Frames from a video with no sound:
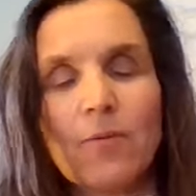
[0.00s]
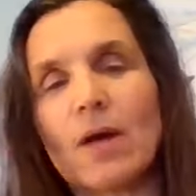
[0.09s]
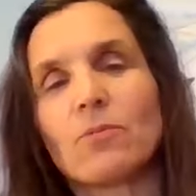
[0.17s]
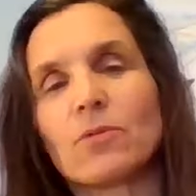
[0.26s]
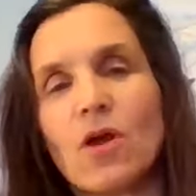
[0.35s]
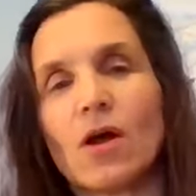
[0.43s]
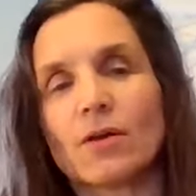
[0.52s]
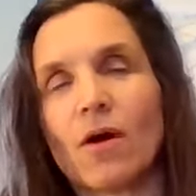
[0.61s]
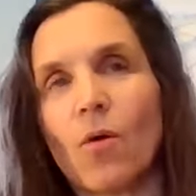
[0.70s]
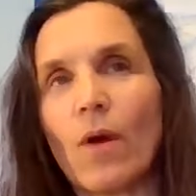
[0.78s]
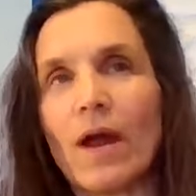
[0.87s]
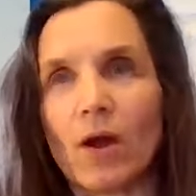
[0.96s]
And we're not
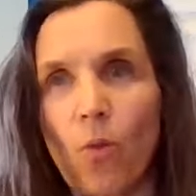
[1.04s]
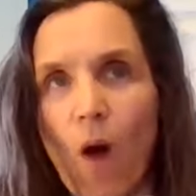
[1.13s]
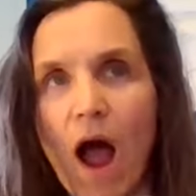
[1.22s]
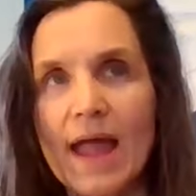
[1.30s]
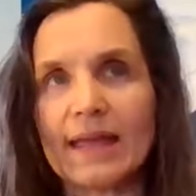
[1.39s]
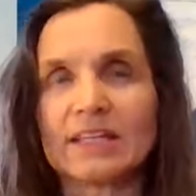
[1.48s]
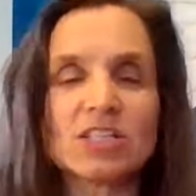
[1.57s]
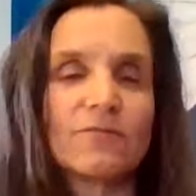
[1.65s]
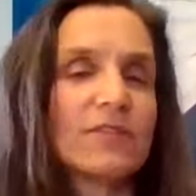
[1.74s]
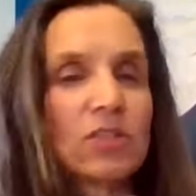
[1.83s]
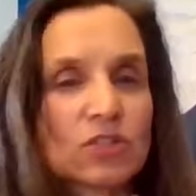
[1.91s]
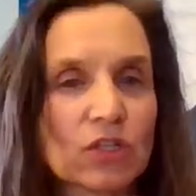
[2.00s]
aware why, it just
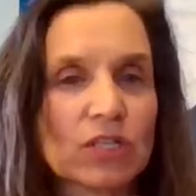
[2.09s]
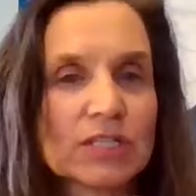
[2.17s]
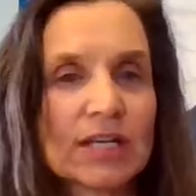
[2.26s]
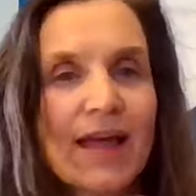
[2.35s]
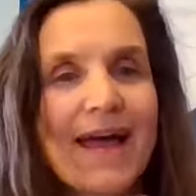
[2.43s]
feels good.